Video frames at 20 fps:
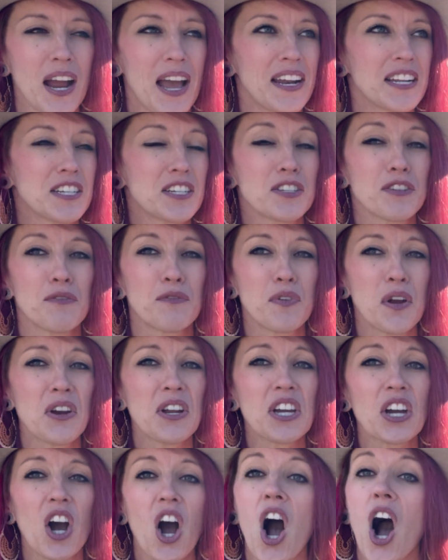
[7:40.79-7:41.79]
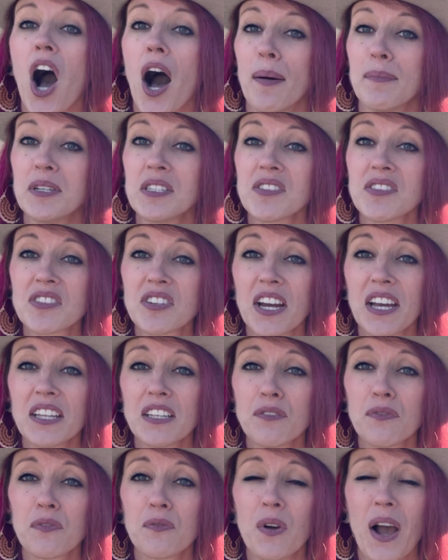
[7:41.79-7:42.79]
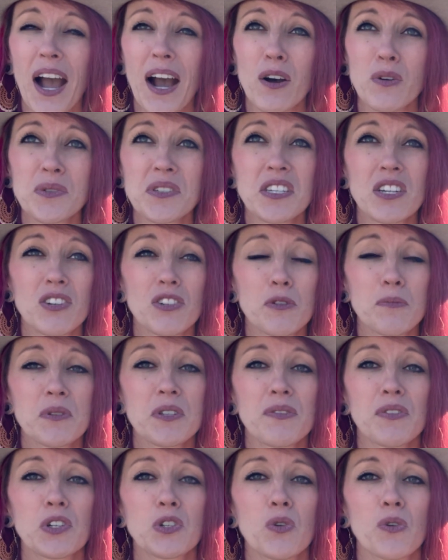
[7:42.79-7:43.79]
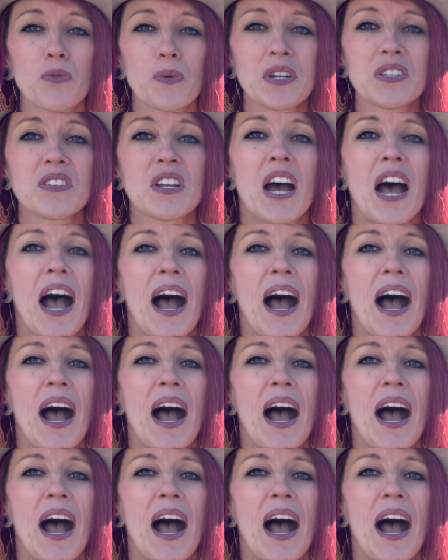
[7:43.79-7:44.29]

and it is a very common style of house here in the Pacific Northwest,